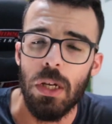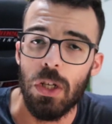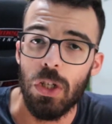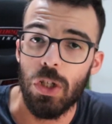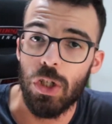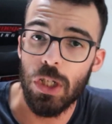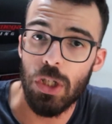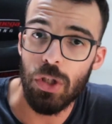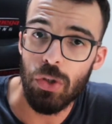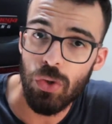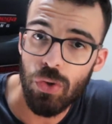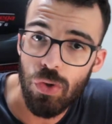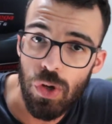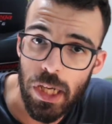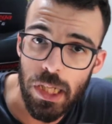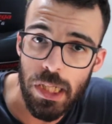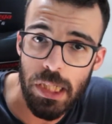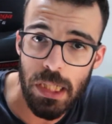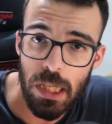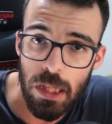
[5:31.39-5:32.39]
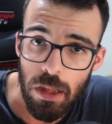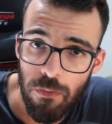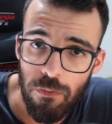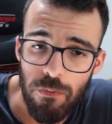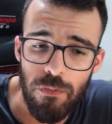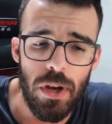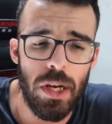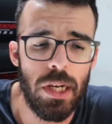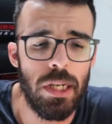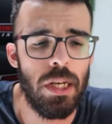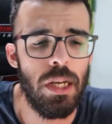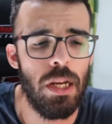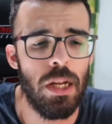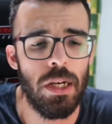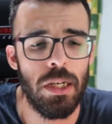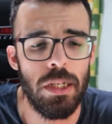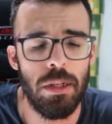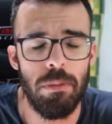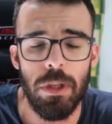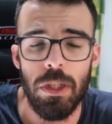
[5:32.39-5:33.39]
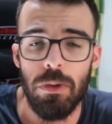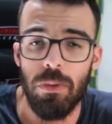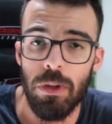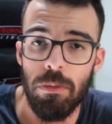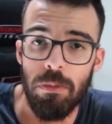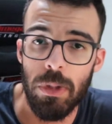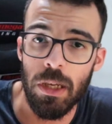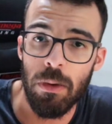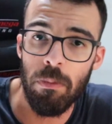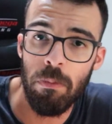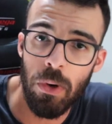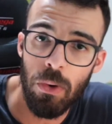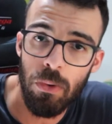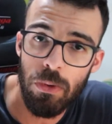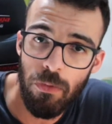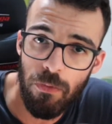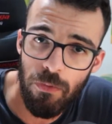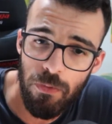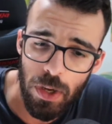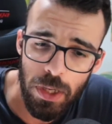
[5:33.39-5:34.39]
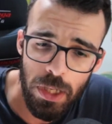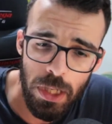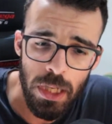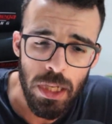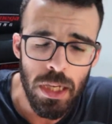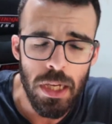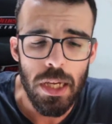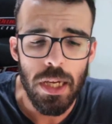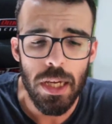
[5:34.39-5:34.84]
She treads the fine line between being both funny